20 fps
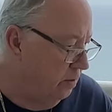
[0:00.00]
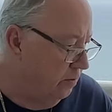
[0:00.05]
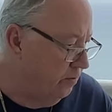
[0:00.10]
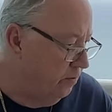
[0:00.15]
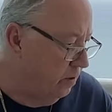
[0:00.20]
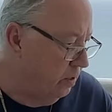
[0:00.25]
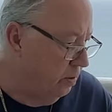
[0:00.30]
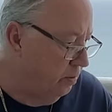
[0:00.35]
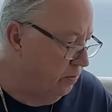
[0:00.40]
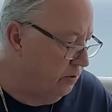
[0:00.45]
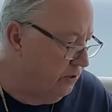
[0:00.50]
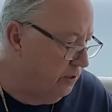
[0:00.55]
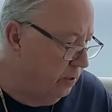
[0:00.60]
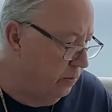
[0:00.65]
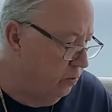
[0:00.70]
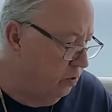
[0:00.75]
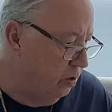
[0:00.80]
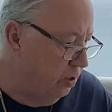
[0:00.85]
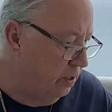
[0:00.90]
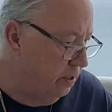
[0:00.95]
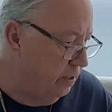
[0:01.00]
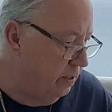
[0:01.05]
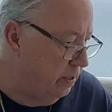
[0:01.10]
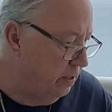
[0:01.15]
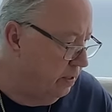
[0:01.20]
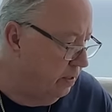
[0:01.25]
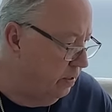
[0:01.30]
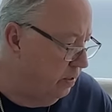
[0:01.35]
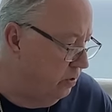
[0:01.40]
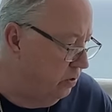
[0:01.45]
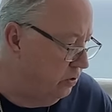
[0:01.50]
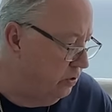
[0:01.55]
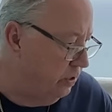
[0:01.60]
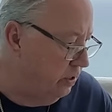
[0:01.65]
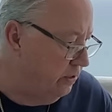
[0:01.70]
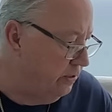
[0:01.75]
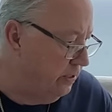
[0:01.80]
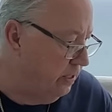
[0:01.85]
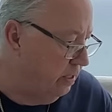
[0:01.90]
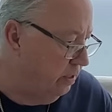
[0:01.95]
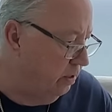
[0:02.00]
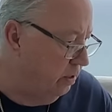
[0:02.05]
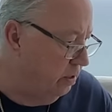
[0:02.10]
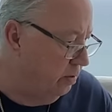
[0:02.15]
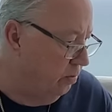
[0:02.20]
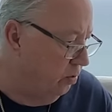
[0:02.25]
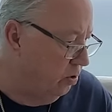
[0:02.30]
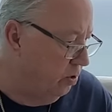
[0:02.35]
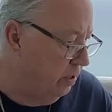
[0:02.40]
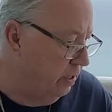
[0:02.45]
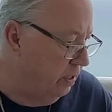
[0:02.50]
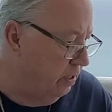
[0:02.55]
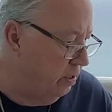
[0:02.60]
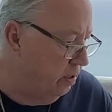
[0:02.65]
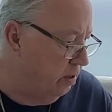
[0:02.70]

from someone. She said, good morning,